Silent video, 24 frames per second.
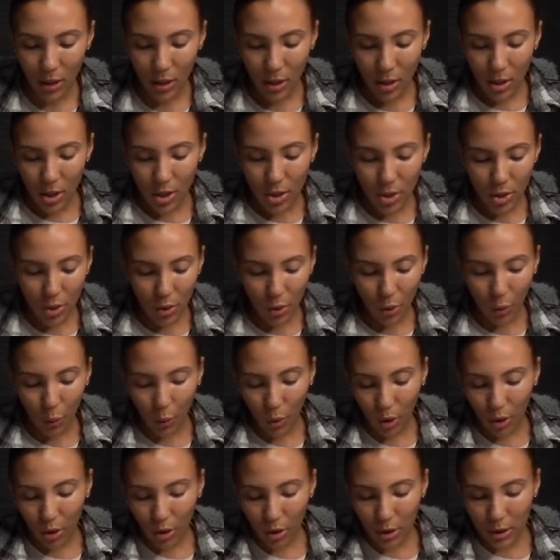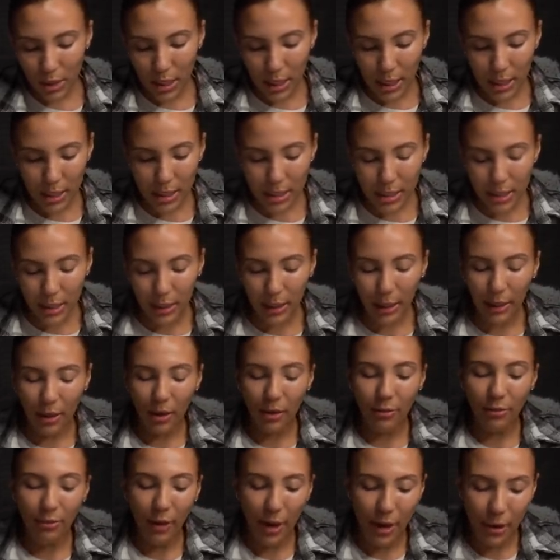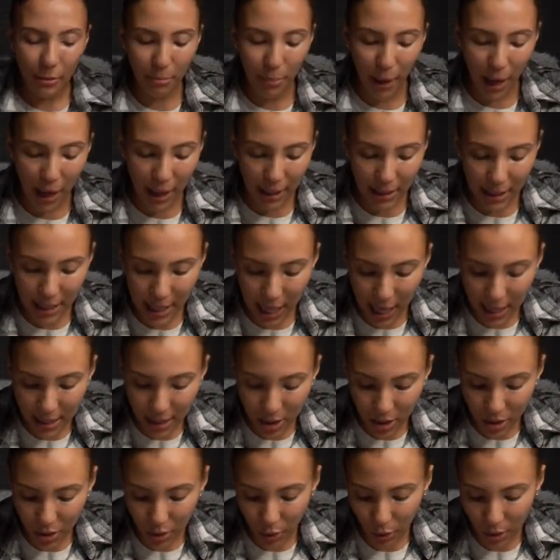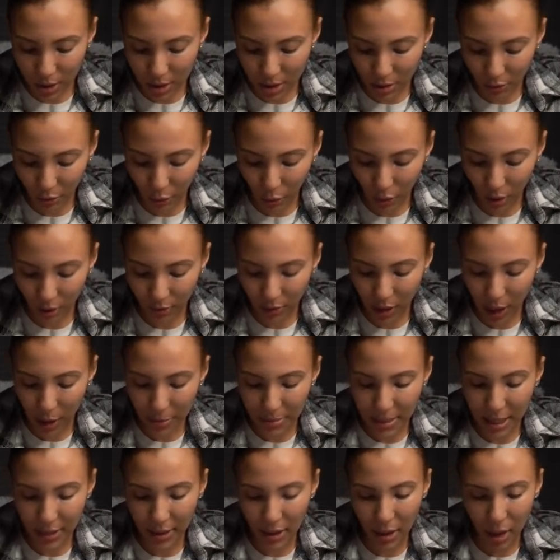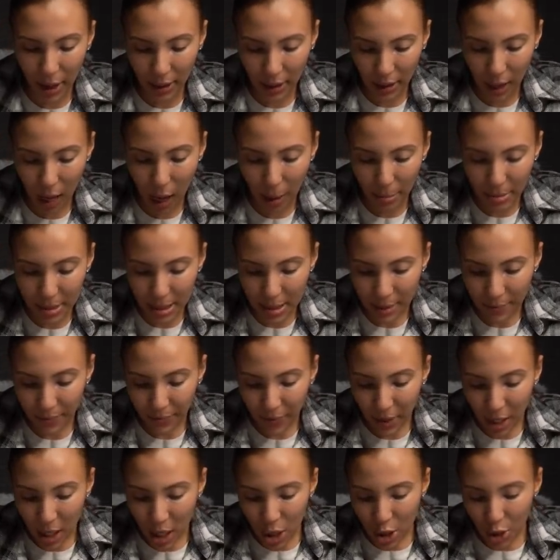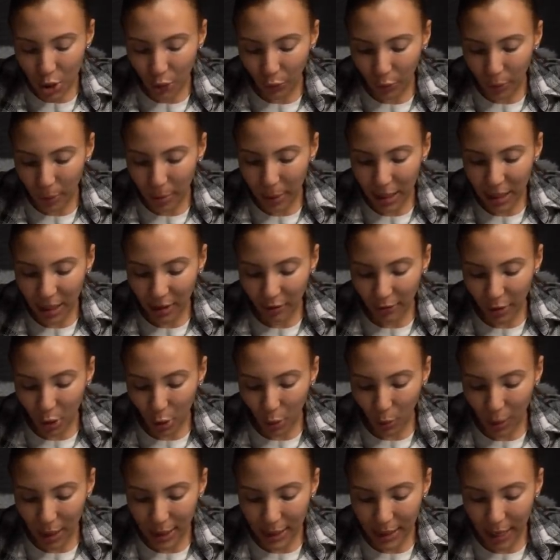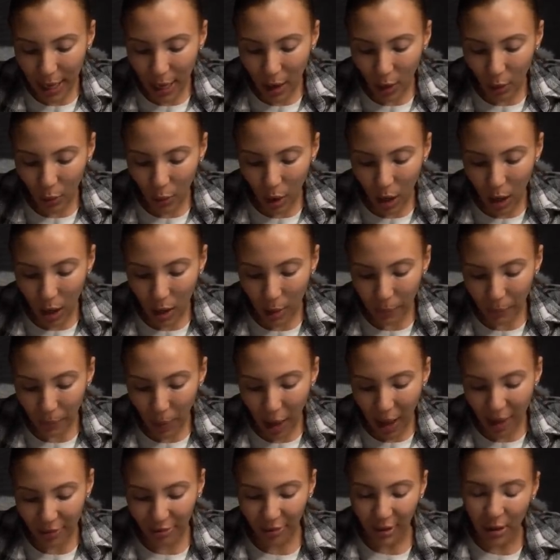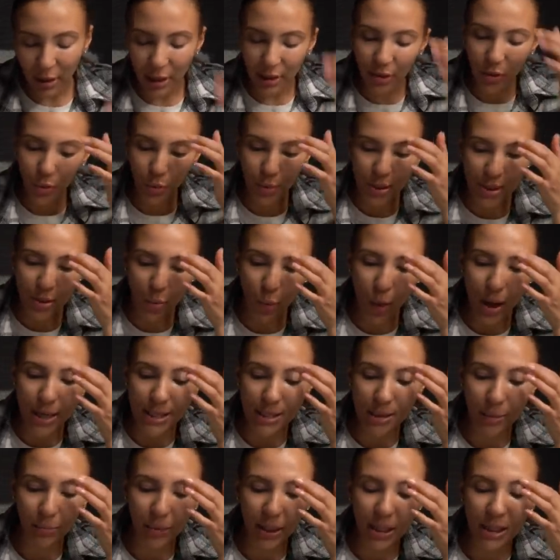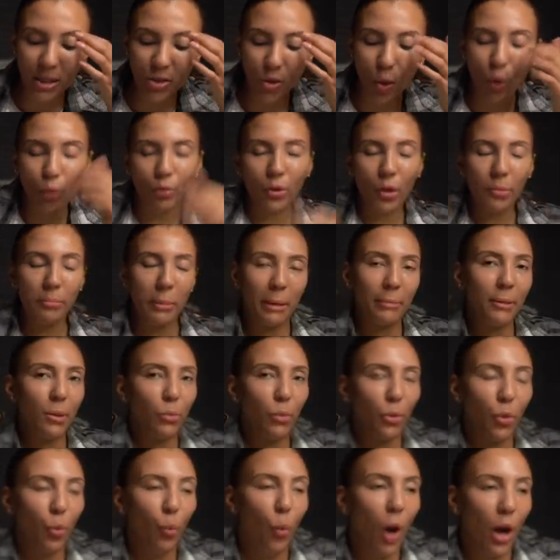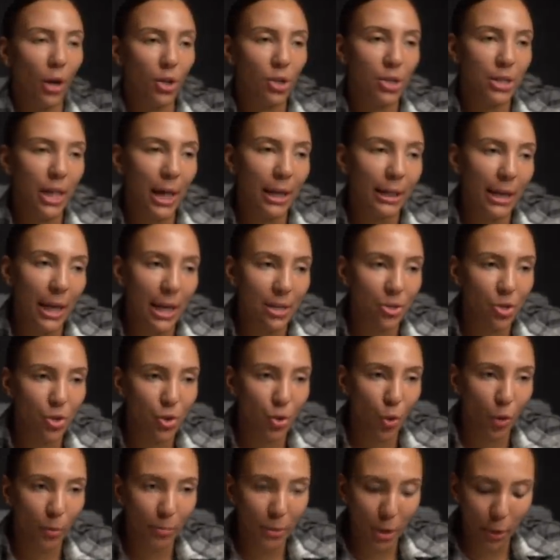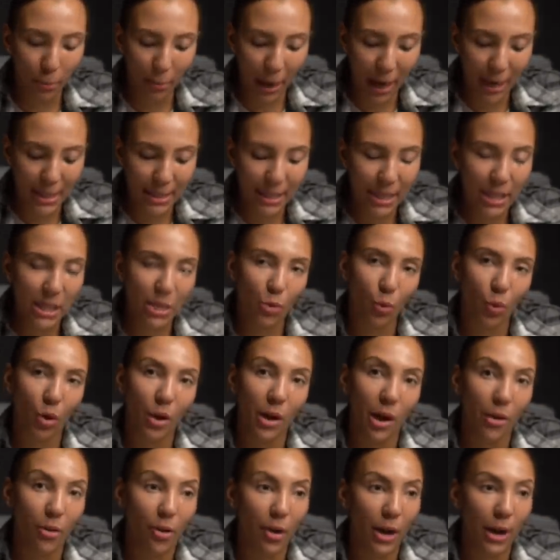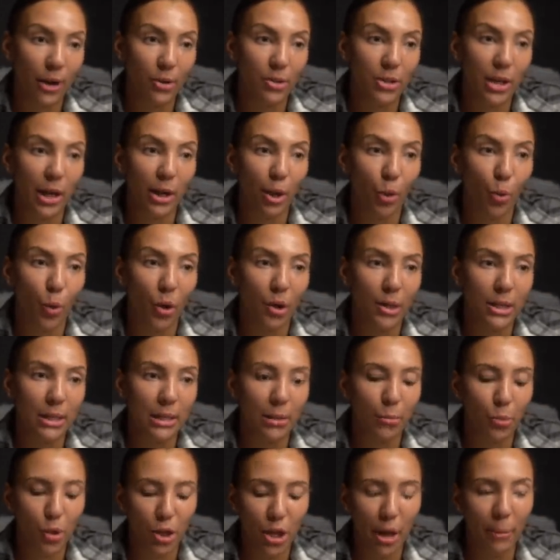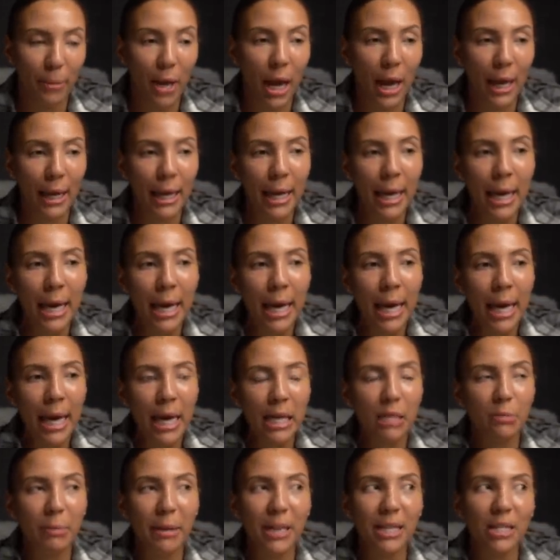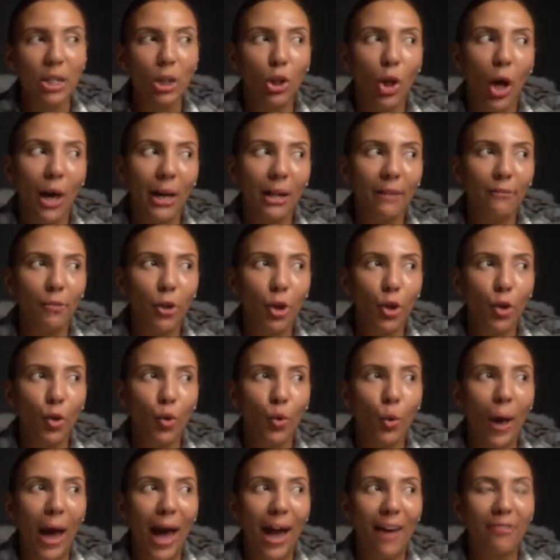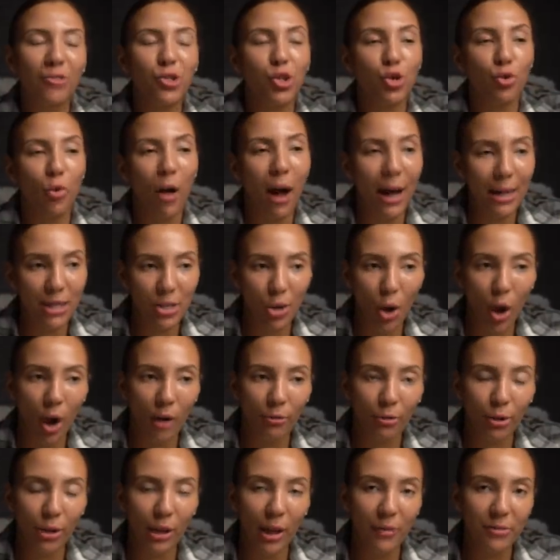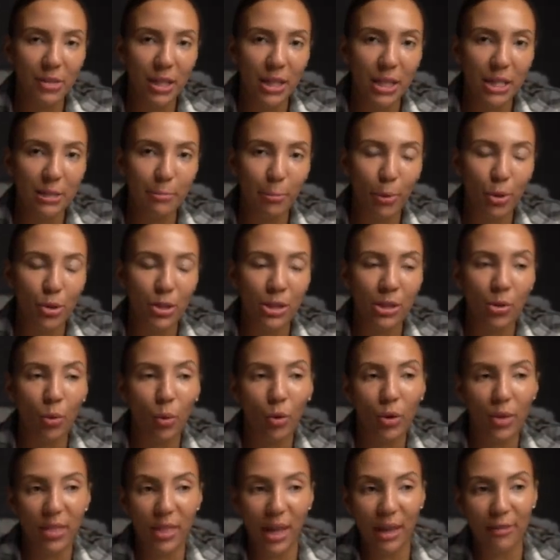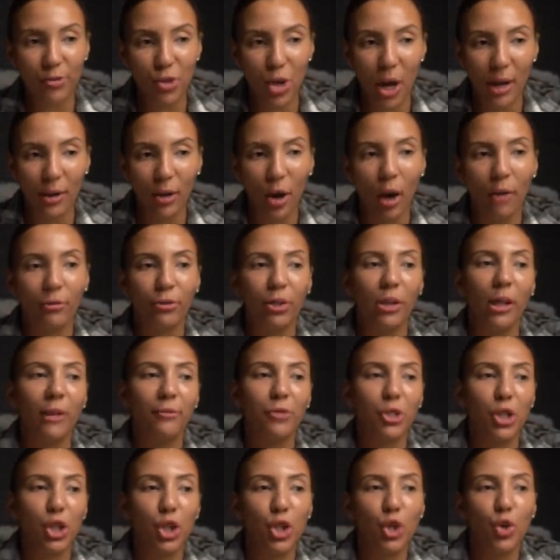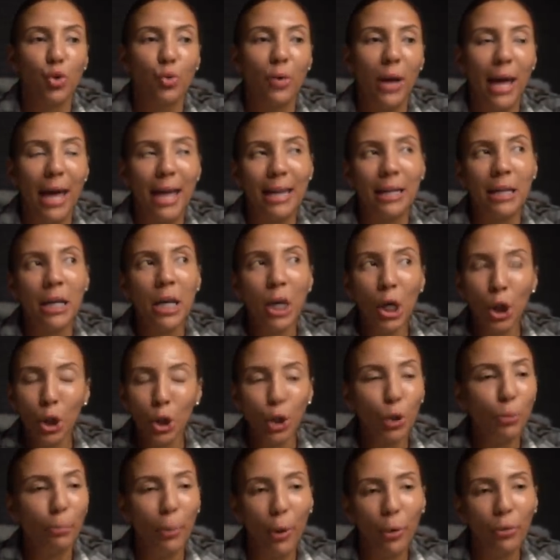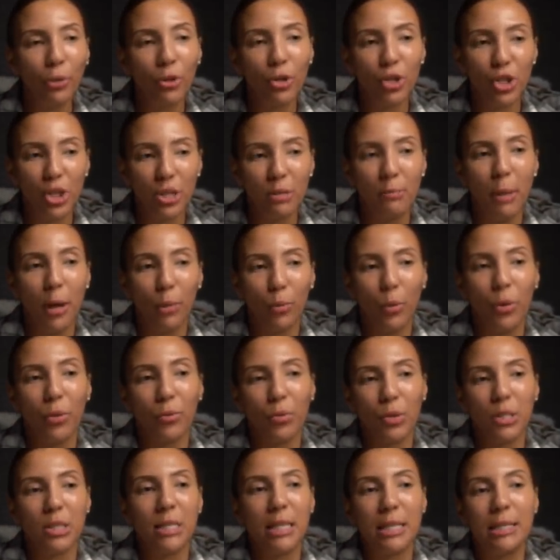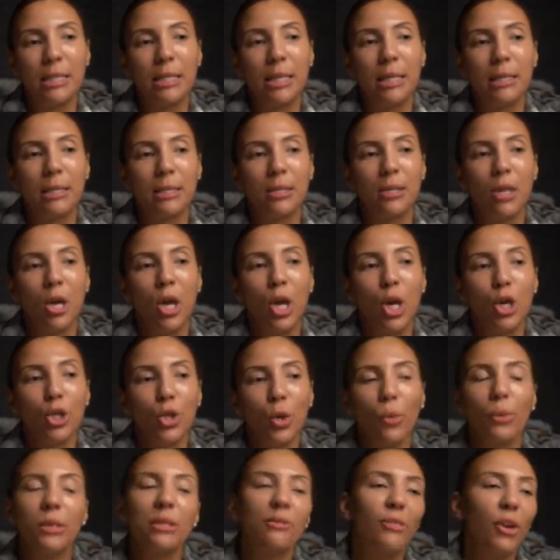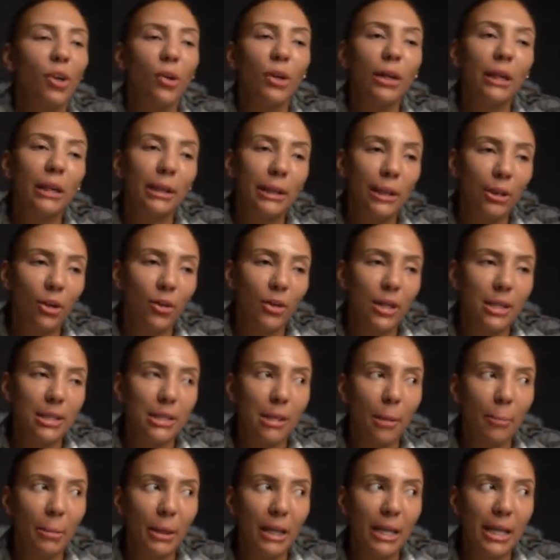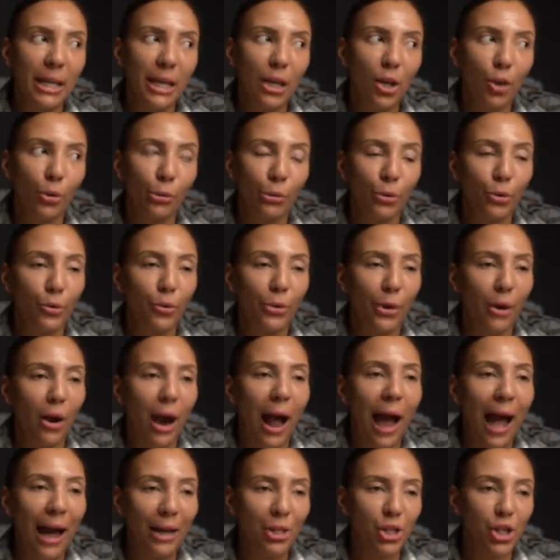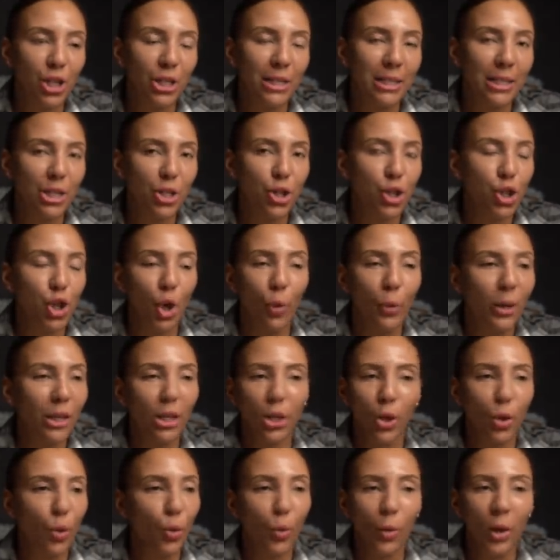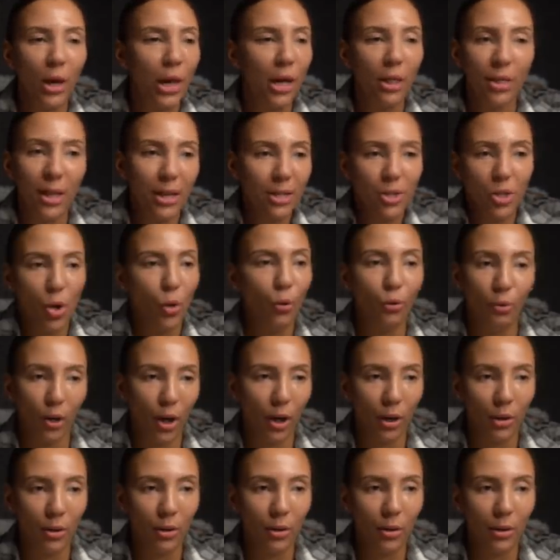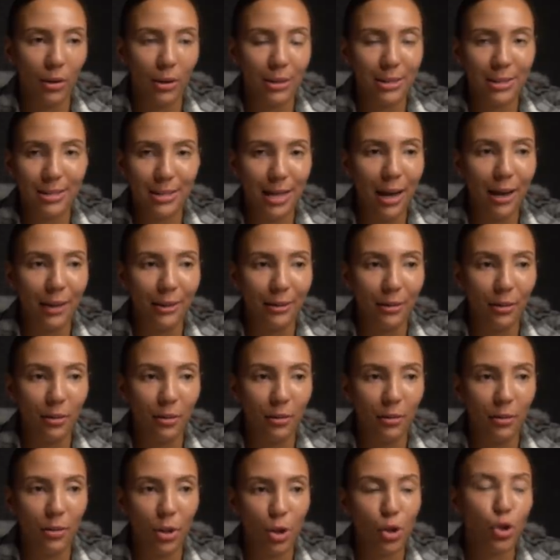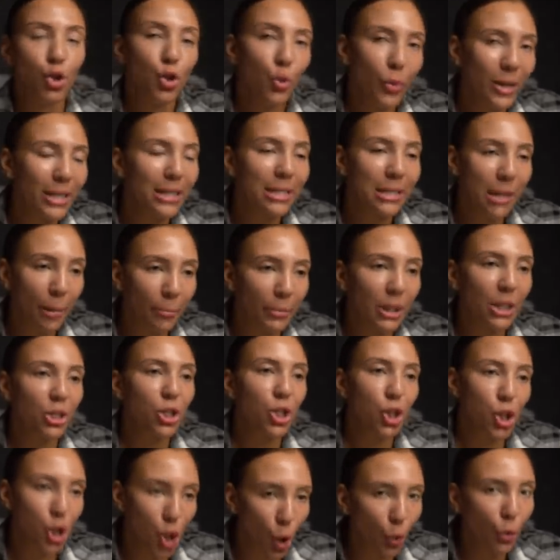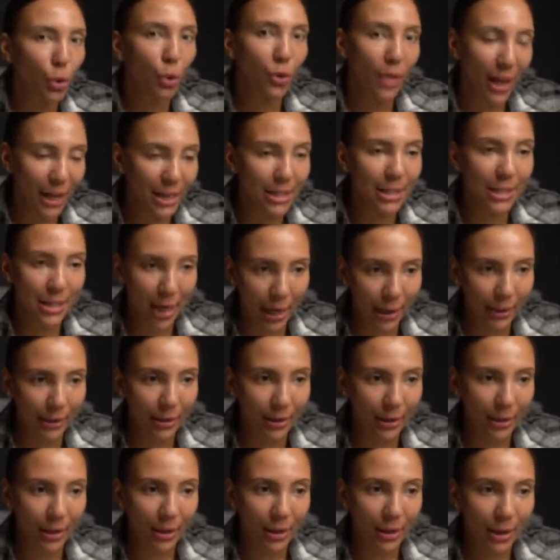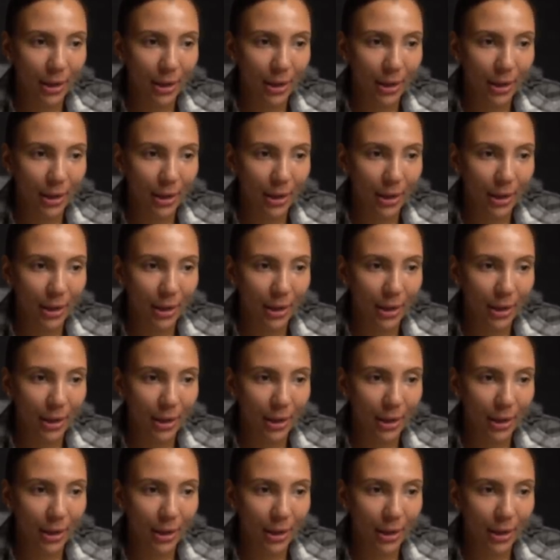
So the world is clarified by the Ace of Swords, the Four of Cups, and the Nine of Cups. So for many of you right now, I feel like the reason why something is over, maybe with a water sign, Cancer, Scorpio, Pisces, or another air sign, Aquarius, Libra, Gemini, is because a lot of you have tried to offer love to this person, or they've tried to offer love to you, and you both are just met with resistance. So it's very clear that somebody here through their actions is showing you that it's over, that it's done. They're doing something to show you that it's done.